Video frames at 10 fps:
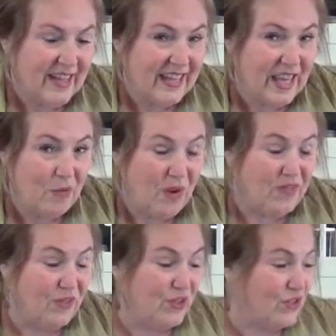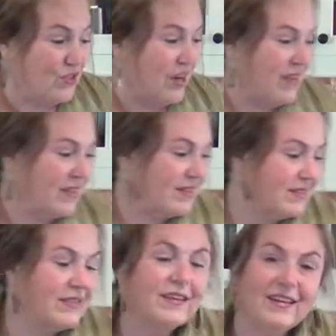I can't wait for you to try
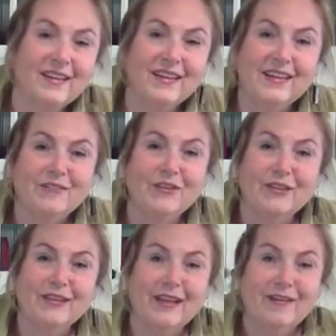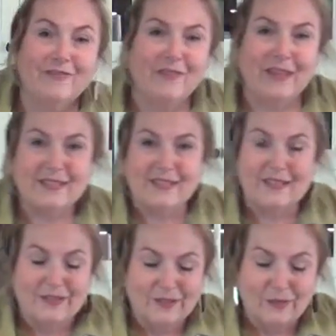this. If you love
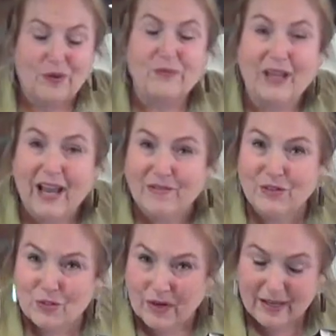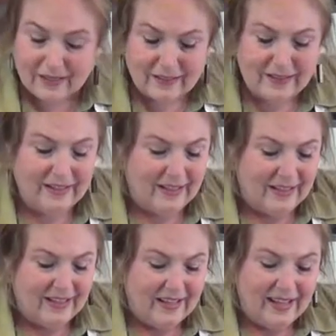pheasant, or if you haven't tried it
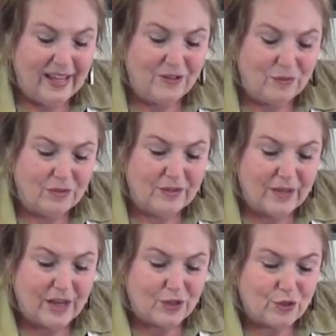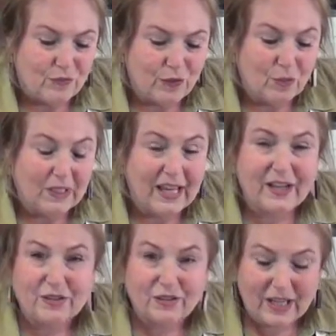and you're not sure if you will
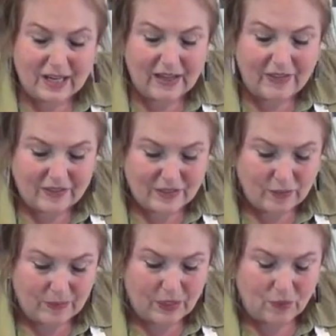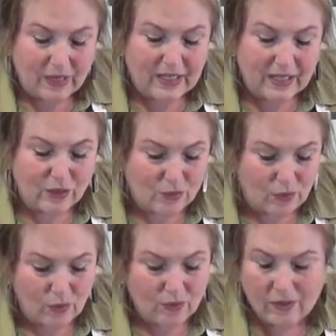like it or not, I think this will be a great
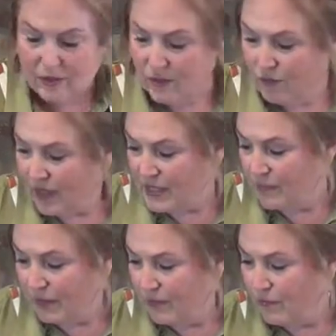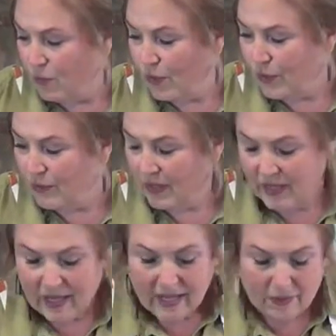intro recipe for you.
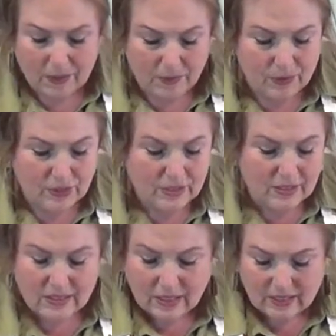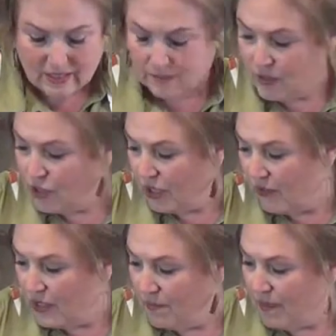I'm going to just stud some
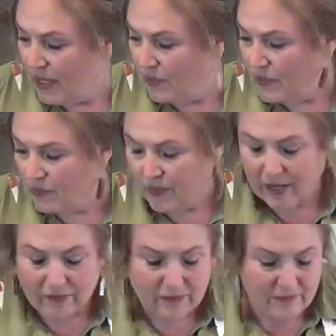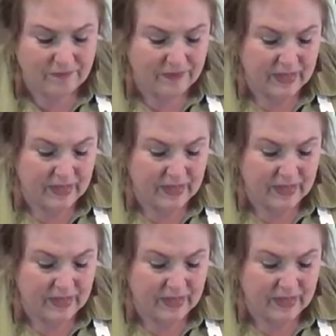cherry tomatoes around.